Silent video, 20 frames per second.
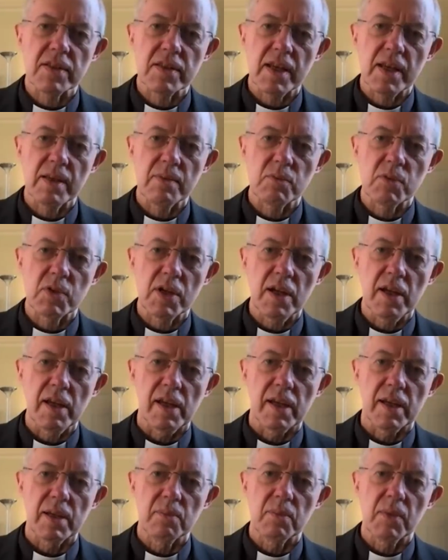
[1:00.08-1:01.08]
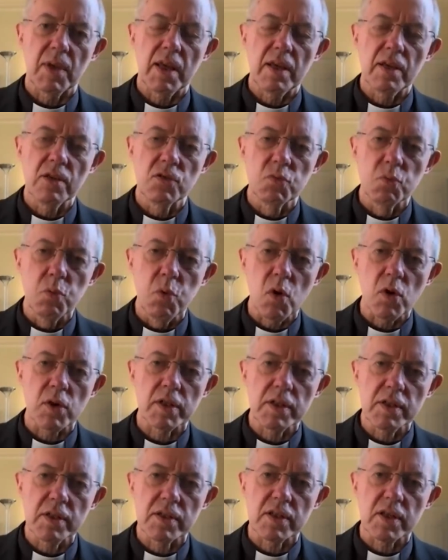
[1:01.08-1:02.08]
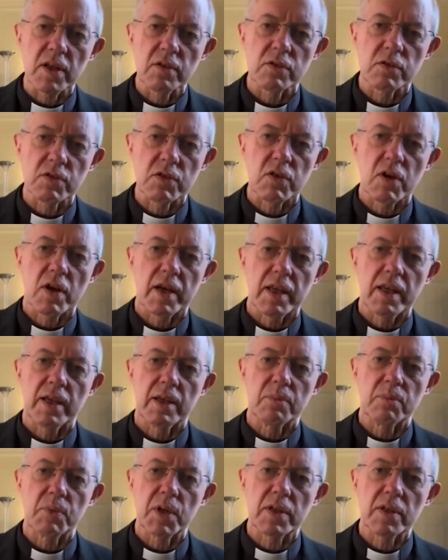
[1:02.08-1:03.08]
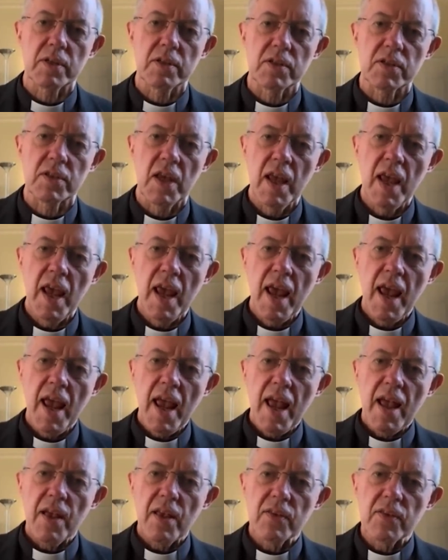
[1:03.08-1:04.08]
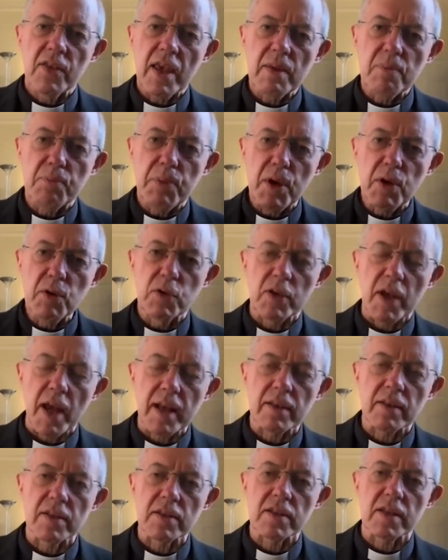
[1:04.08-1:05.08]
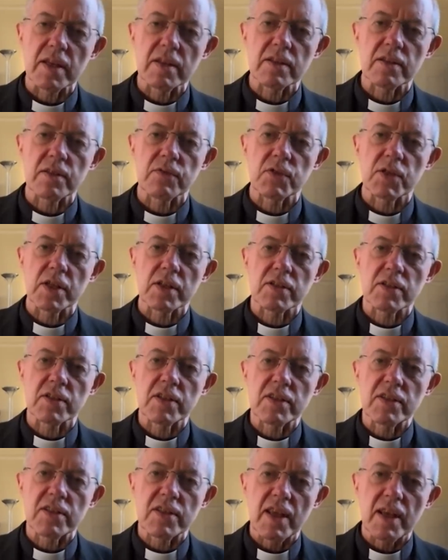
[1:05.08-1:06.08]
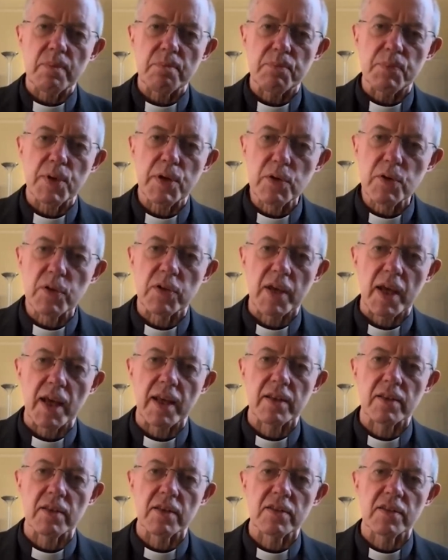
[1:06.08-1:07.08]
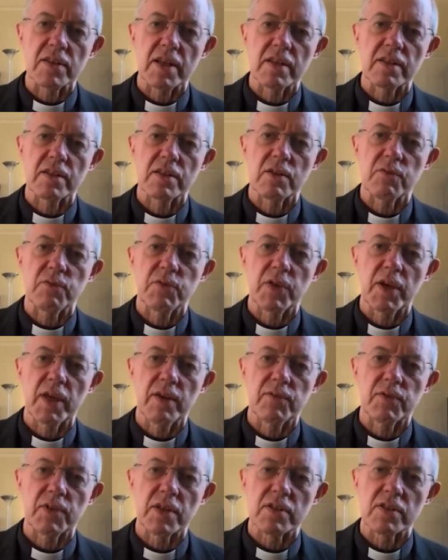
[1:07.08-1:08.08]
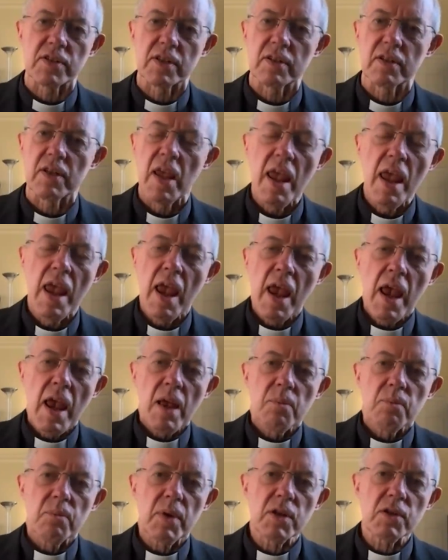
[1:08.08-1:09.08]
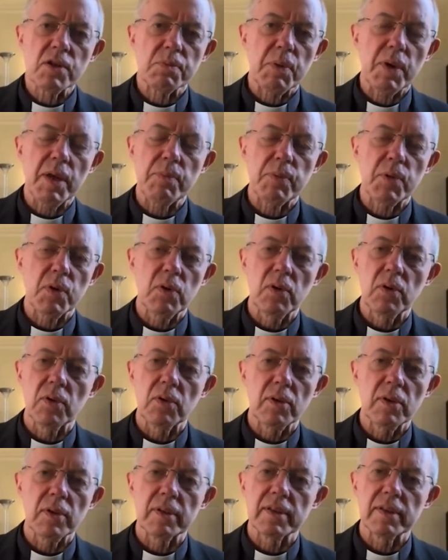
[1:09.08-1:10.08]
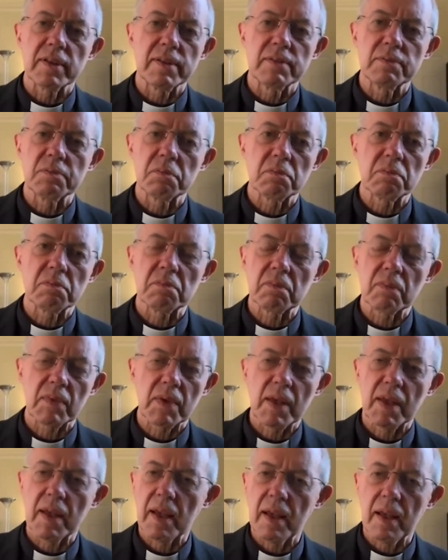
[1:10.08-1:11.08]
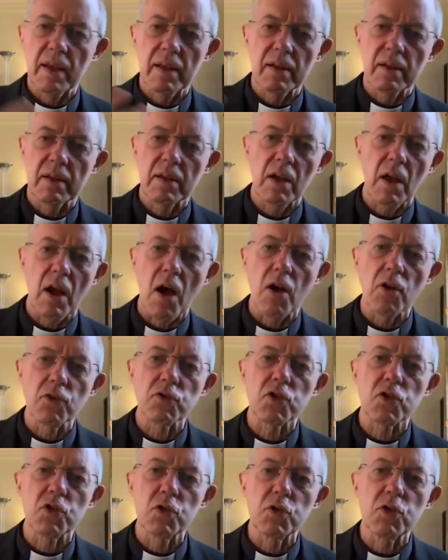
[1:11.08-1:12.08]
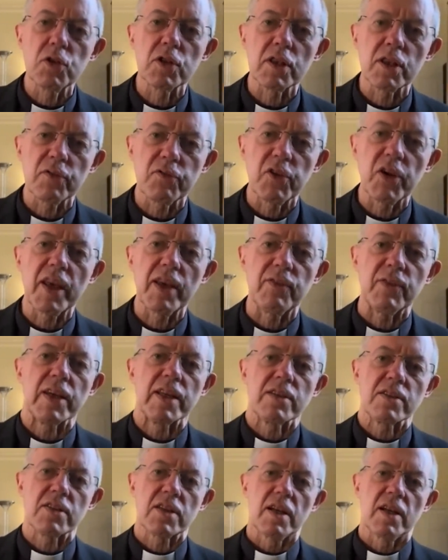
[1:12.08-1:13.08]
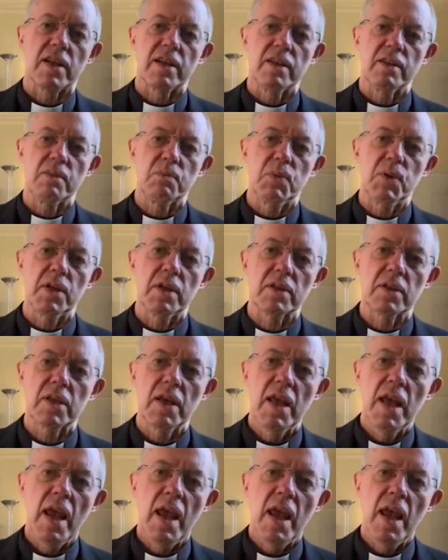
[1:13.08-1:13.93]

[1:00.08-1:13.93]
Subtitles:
same time is what is so striking, because they both had the sense of justice, they both had the sense of forgiveness. And most people aren't good at the forgiving side, but